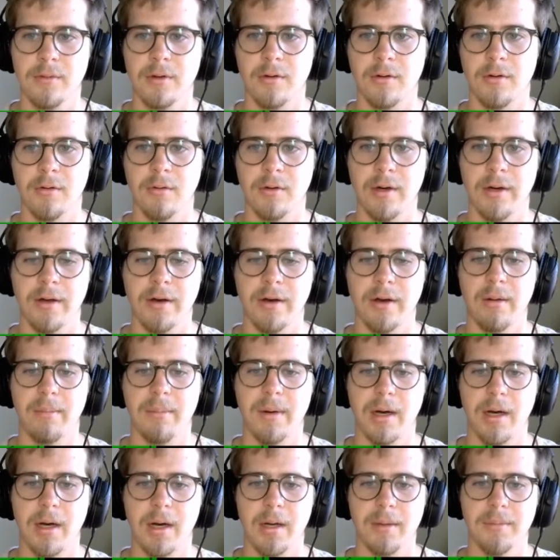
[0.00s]
Run out of
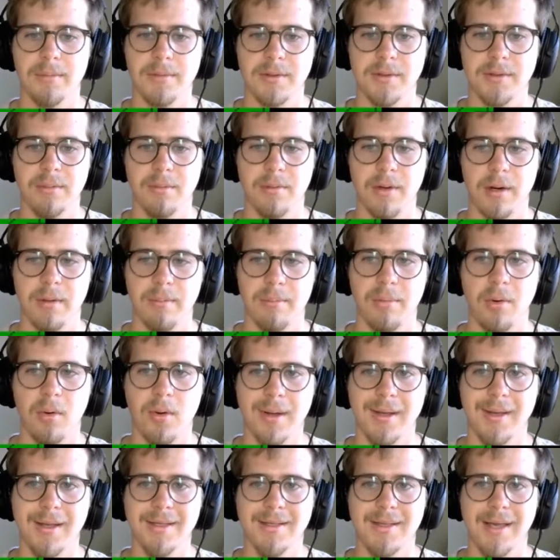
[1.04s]
bombs. What a pointless